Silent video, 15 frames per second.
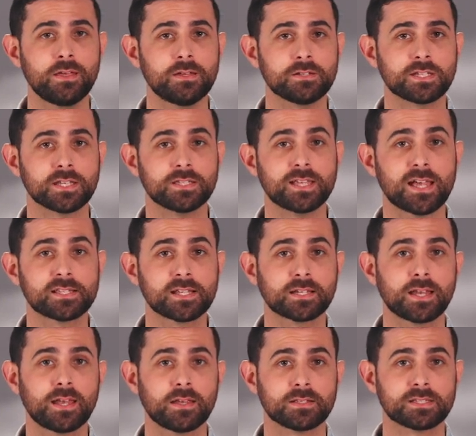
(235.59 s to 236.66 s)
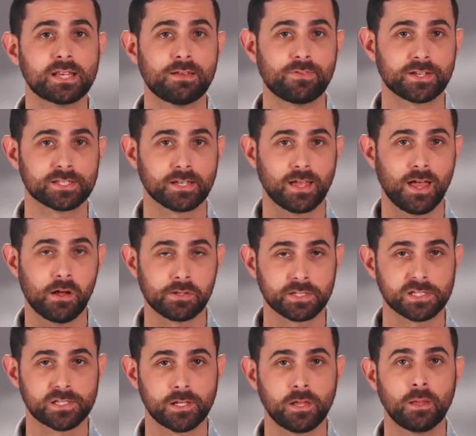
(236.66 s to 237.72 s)
into designated savings
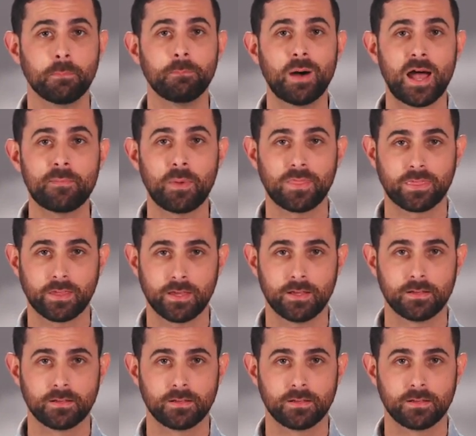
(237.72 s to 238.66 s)
accounts bi-monthly.